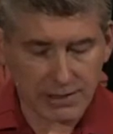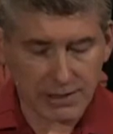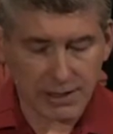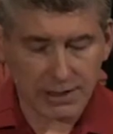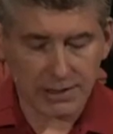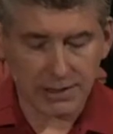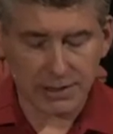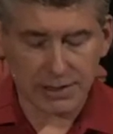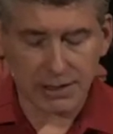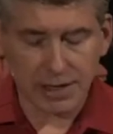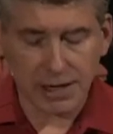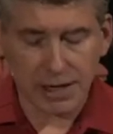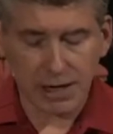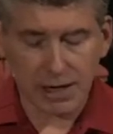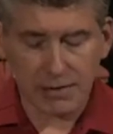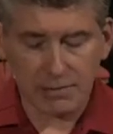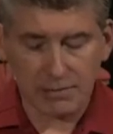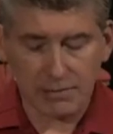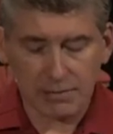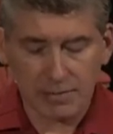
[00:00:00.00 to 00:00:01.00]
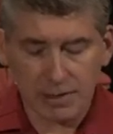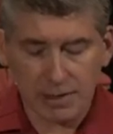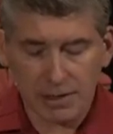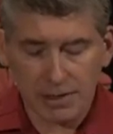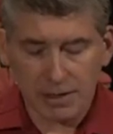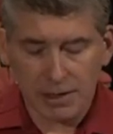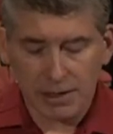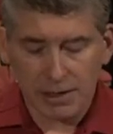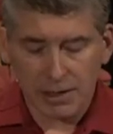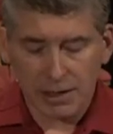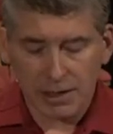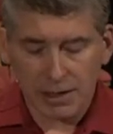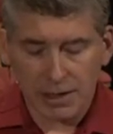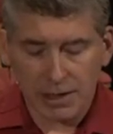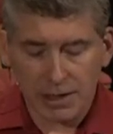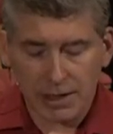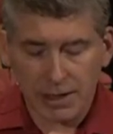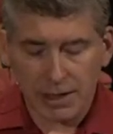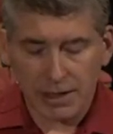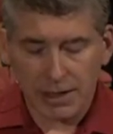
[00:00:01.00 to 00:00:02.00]
at the time
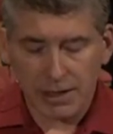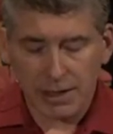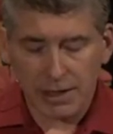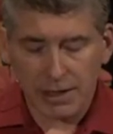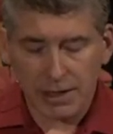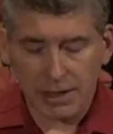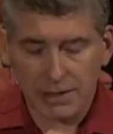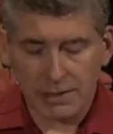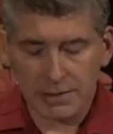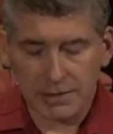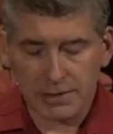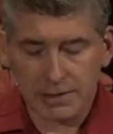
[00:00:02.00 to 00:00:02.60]
is